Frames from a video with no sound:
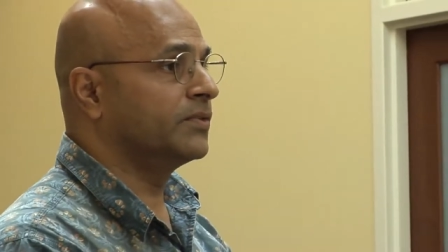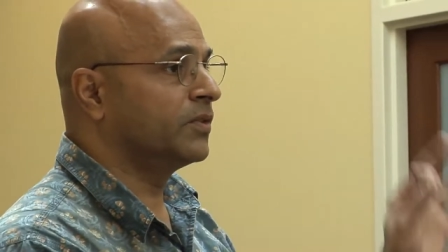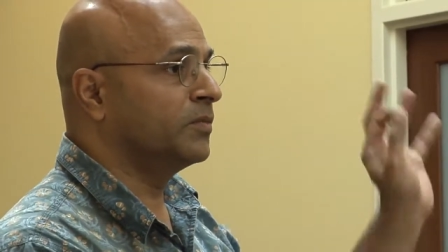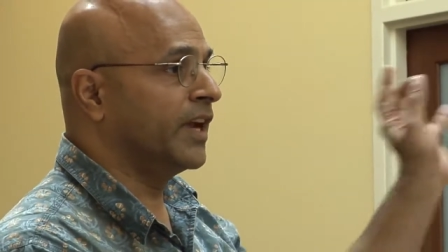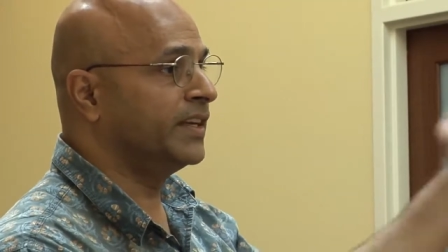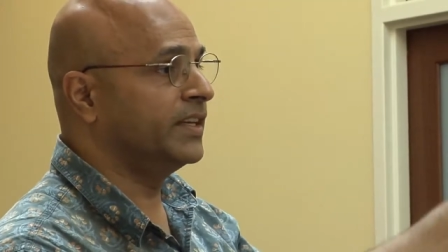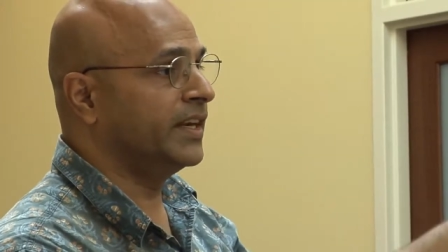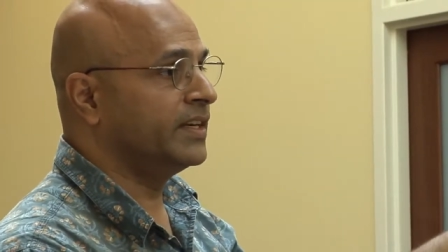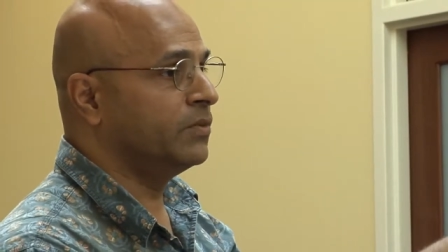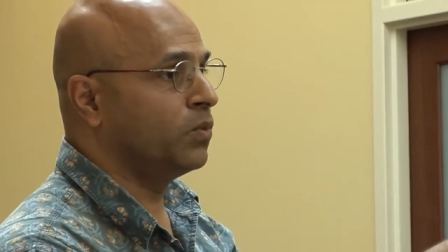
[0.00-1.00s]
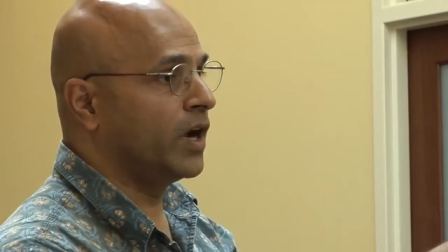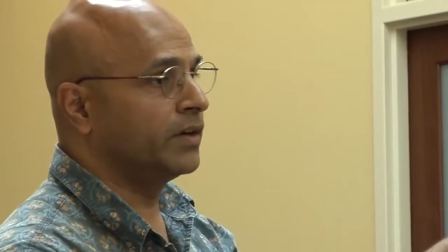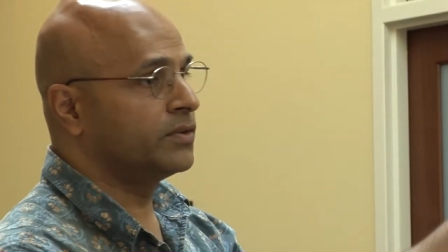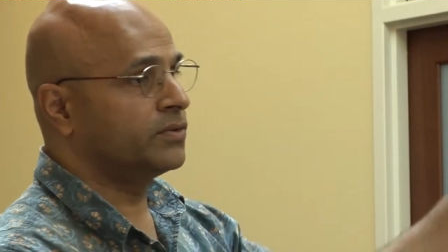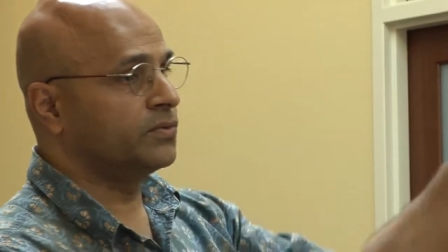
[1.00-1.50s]
from
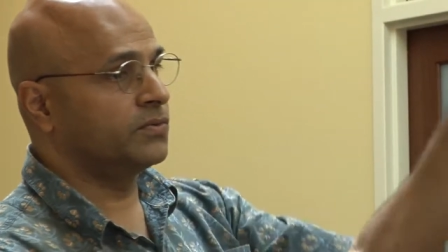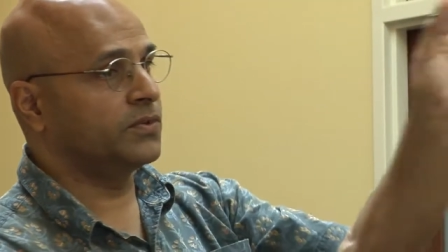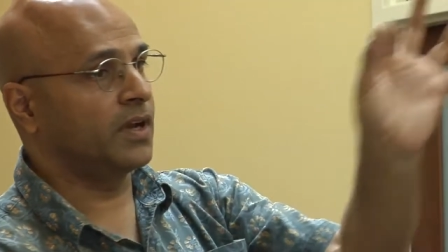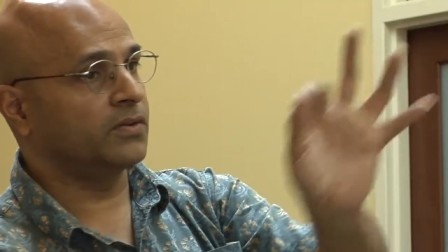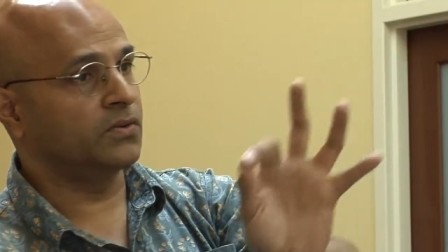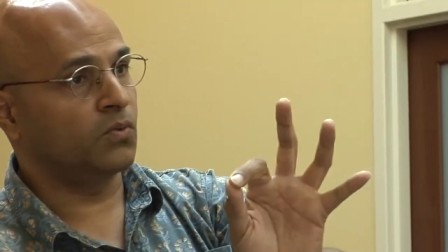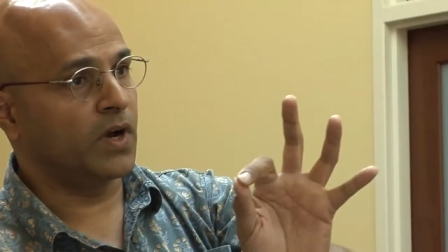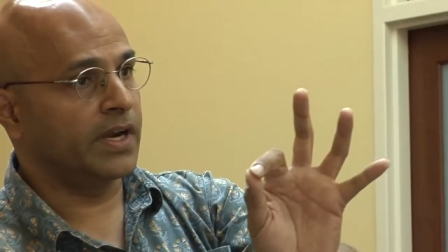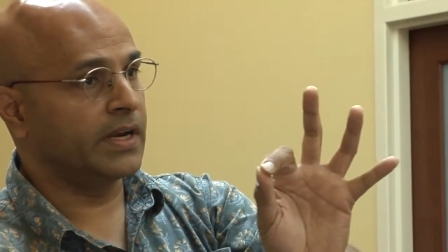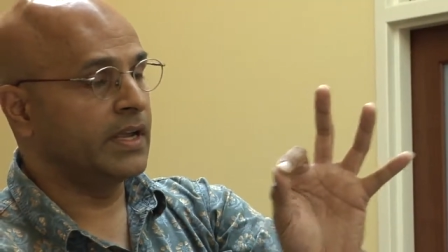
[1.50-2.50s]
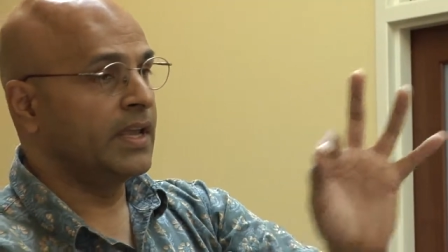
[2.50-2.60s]
1981 to 2001,